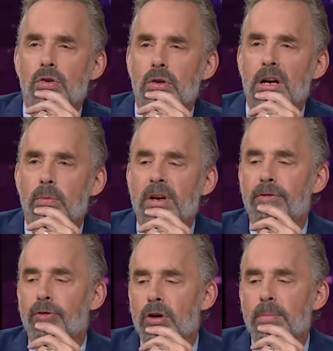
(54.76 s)
try
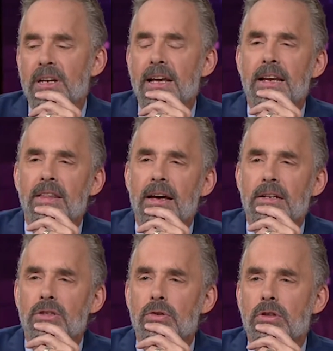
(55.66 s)
reformulating
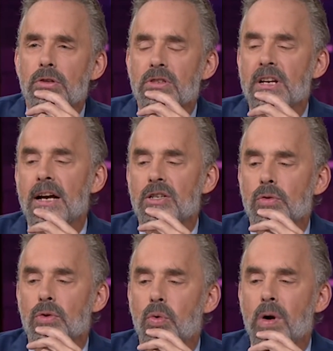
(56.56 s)
that so that there's an
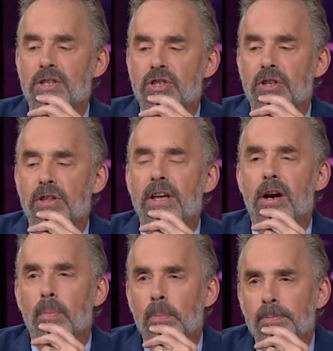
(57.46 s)
actual question there?